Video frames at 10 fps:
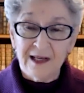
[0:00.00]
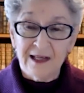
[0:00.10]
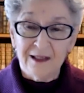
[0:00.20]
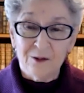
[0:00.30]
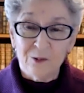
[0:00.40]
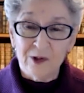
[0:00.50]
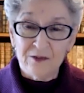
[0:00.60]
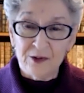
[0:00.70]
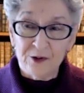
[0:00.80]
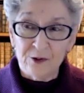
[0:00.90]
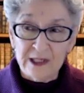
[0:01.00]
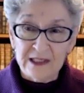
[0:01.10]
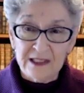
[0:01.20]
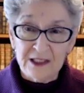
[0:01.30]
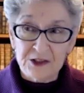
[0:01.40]
One of the great
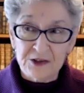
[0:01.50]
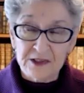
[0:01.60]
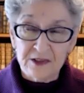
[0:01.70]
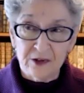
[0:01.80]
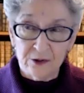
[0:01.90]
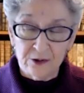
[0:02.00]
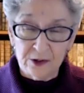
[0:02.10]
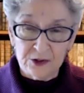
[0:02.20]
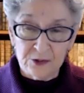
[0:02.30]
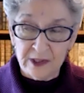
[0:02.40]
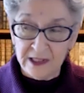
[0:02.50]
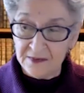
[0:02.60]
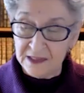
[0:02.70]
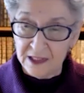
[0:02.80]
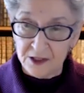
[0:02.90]
teachers of the early 20th
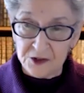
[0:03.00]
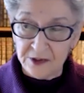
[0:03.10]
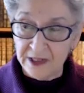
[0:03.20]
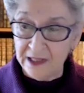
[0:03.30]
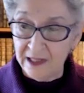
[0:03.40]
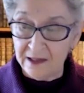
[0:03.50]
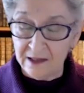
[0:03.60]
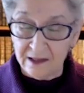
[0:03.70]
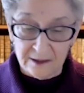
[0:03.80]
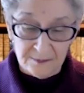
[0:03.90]
century and a